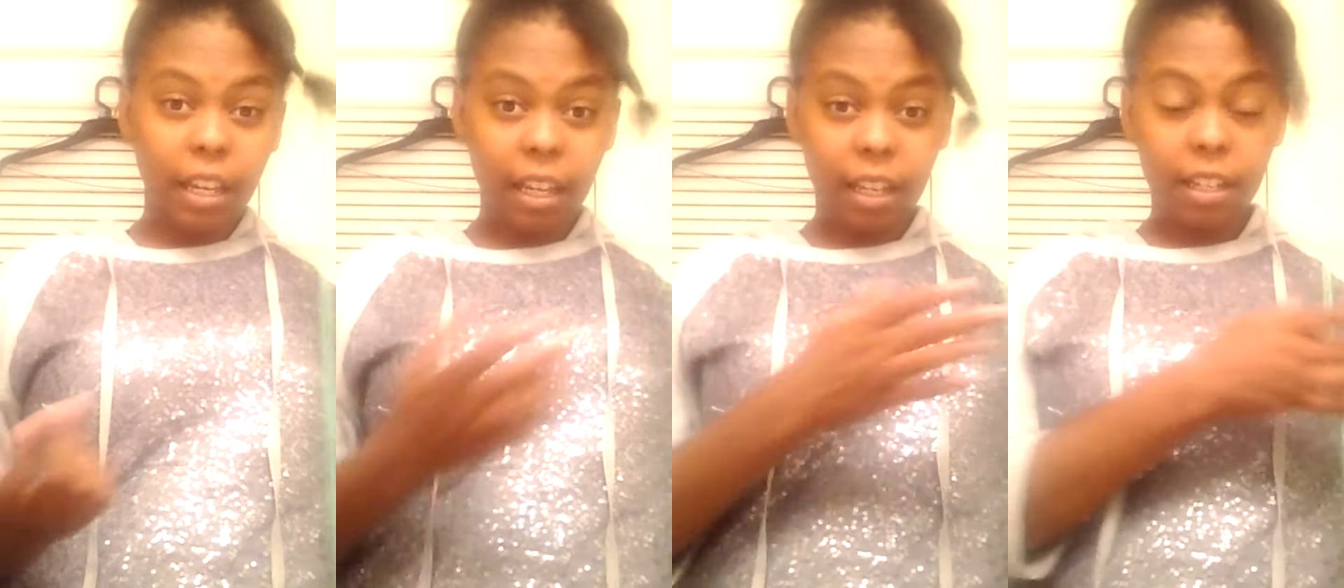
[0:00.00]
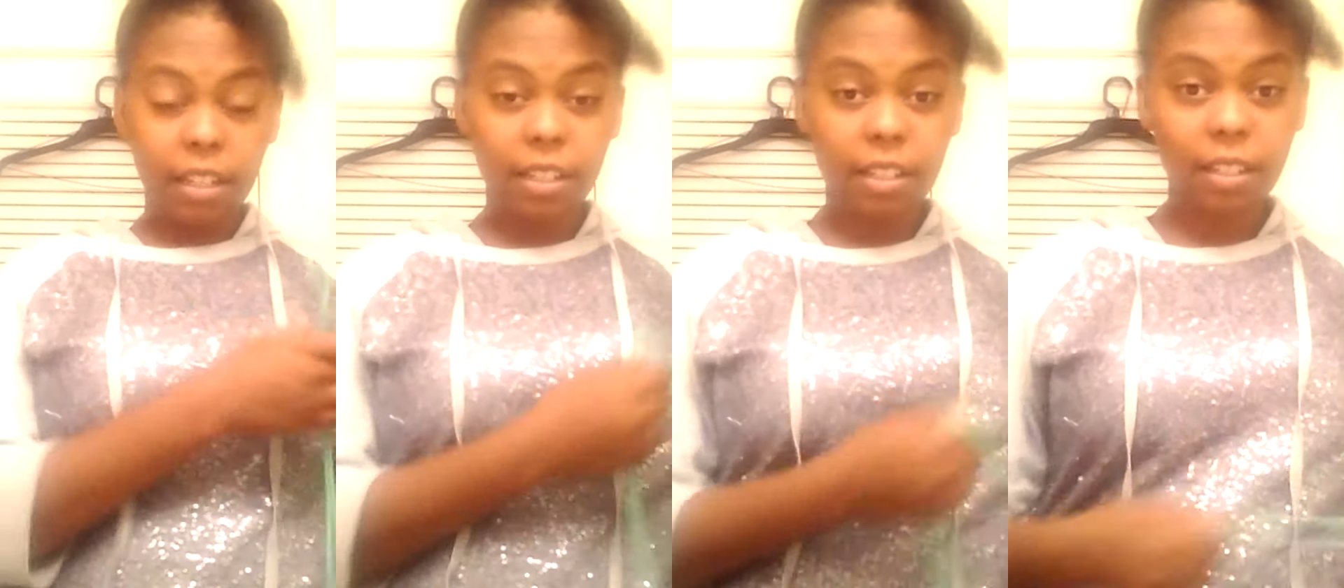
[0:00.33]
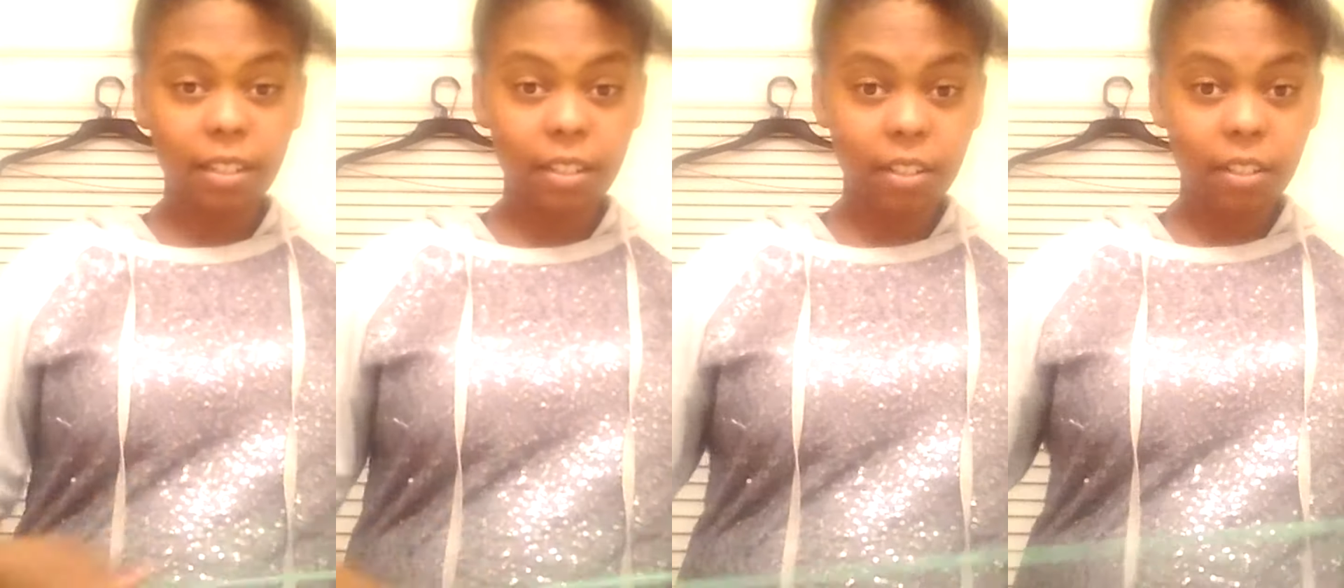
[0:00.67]
And
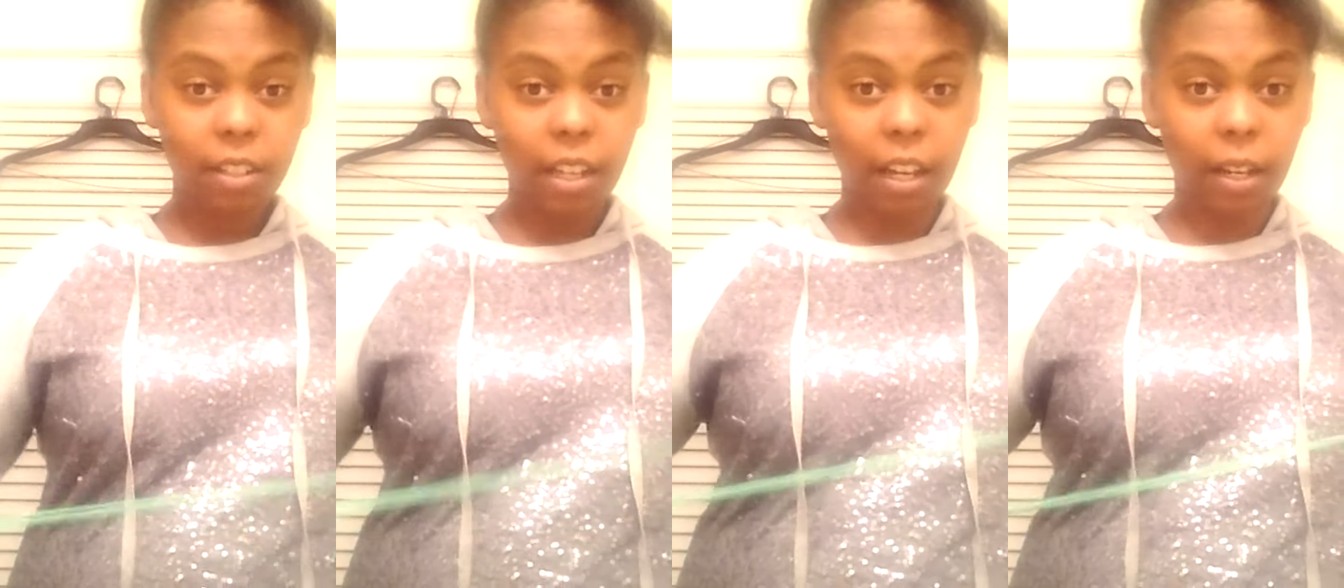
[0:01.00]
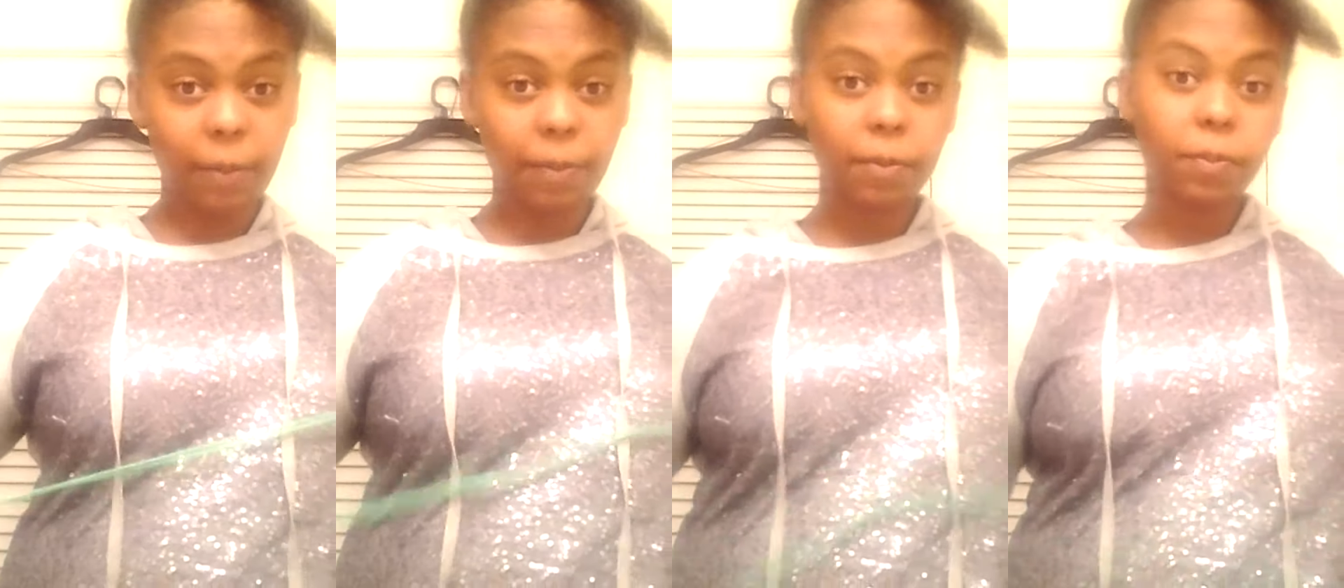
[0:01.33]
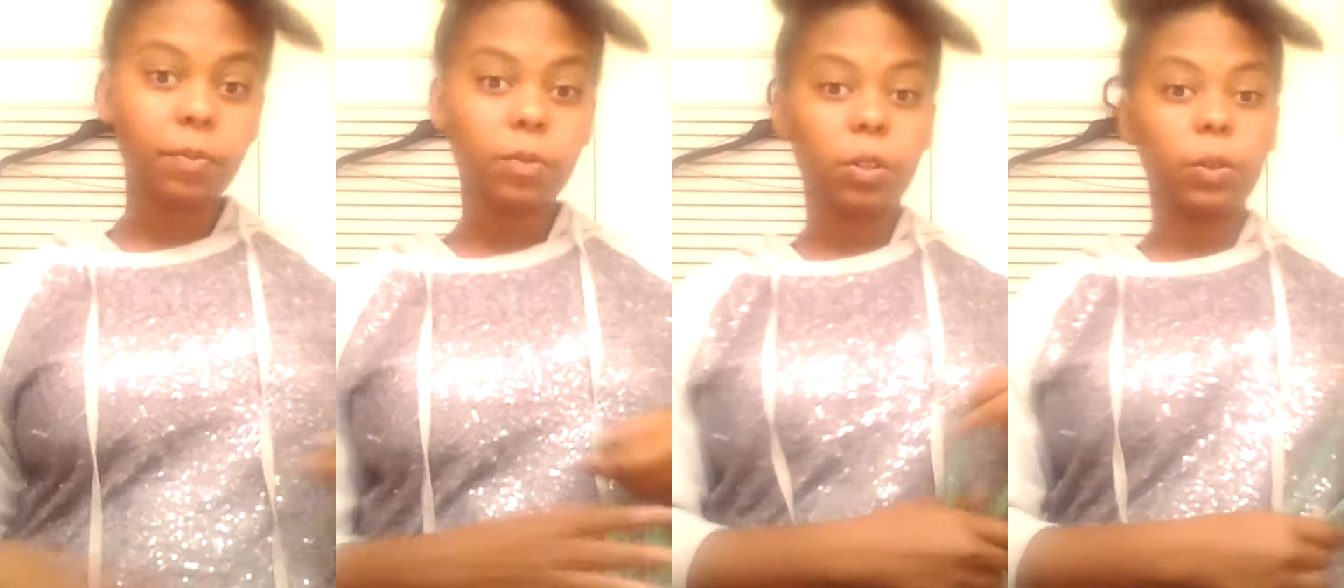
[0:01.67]
yeah,
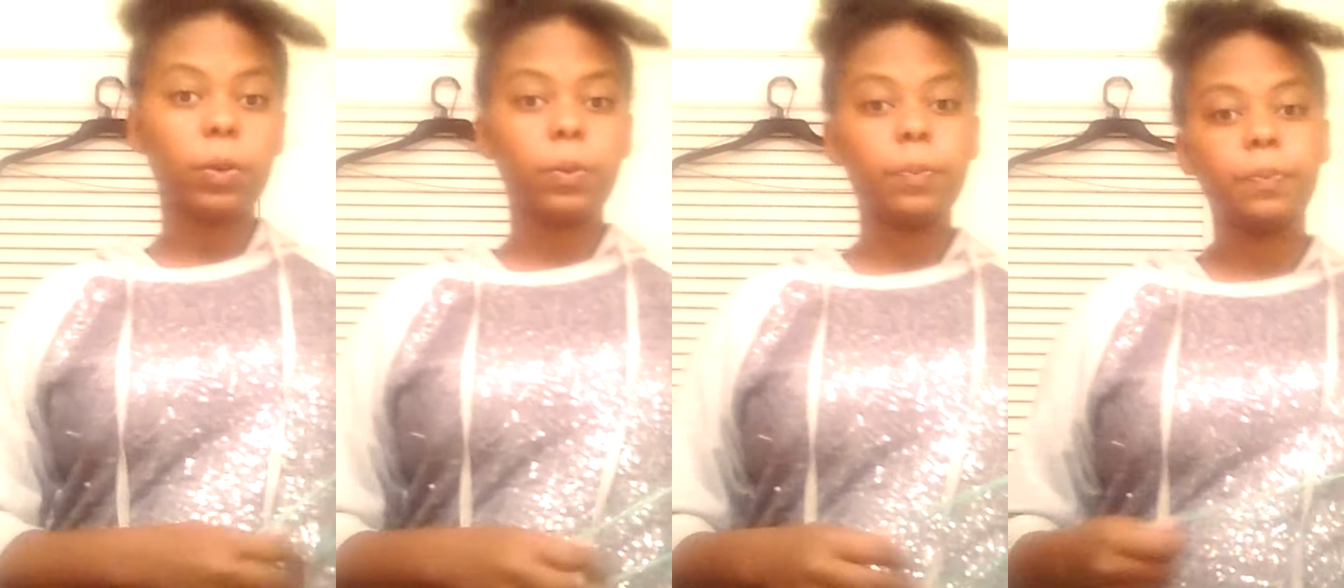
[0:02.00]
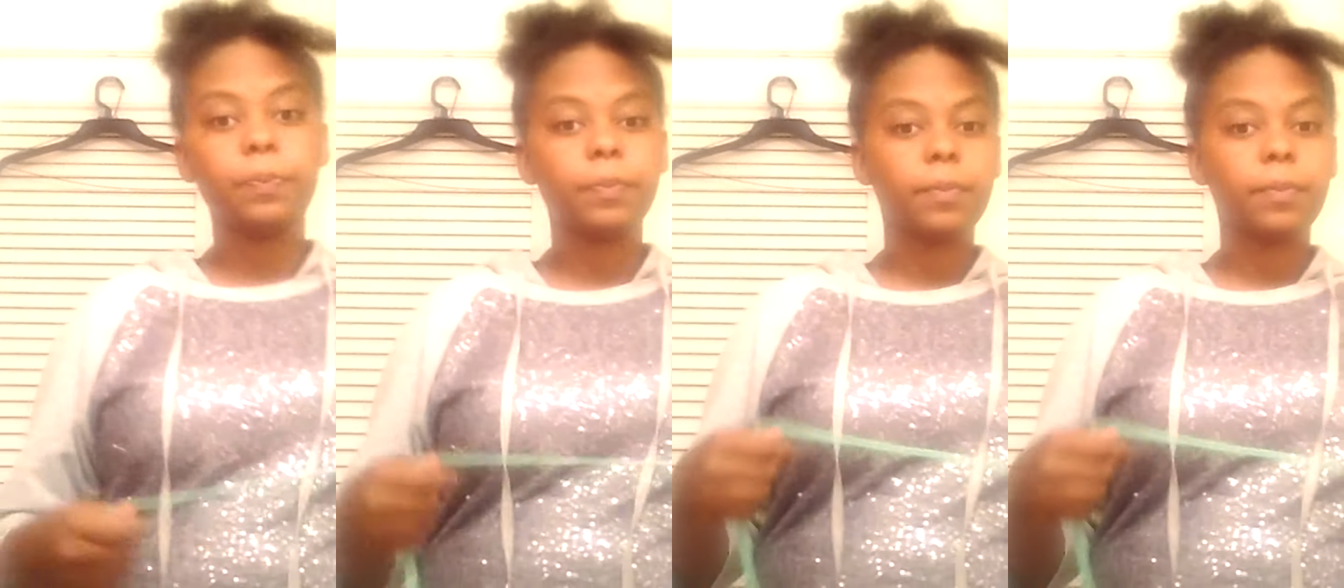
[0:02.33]
so